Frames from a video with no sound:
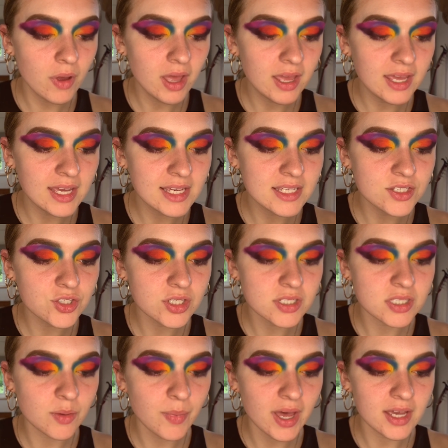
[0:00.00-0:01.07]
it is
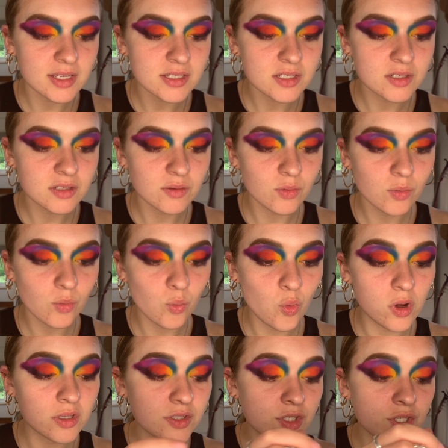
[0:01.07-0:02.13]
just the best.
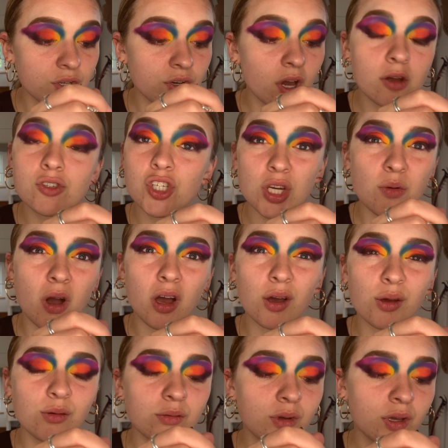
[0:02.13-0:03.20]
Once you go
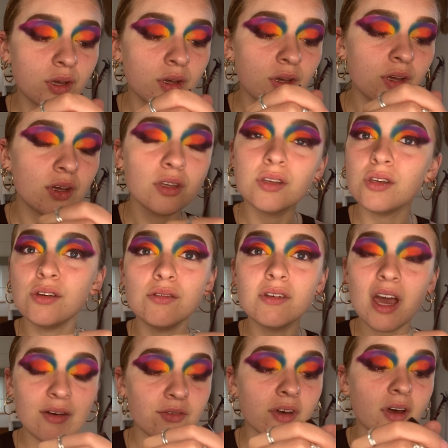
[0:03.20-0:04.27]
duo, you
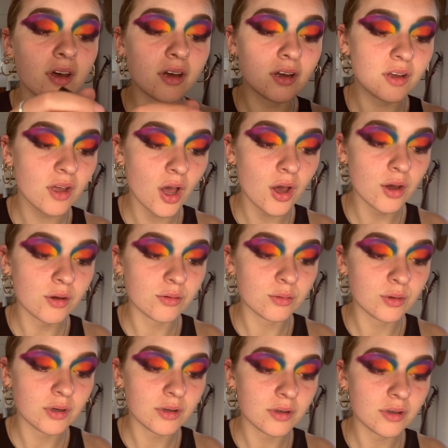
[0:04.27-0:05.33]
never go